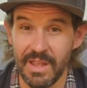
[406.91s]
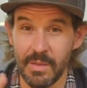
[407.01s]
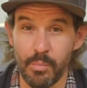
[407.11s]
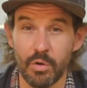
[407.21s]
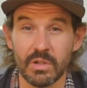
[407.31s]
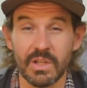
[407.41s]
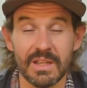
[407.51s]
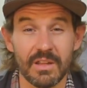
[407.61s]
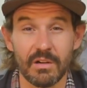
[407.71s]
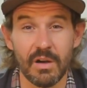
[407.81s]
Importantly,
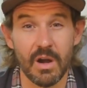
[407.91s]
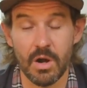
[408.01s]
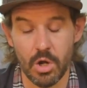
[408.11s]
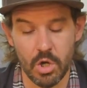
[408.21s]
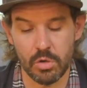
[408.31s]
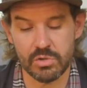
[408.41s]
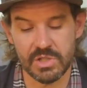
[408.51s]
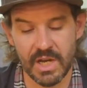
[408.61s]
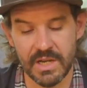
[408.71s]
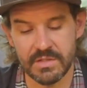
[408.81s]
there are no
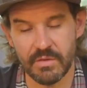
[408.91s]
signs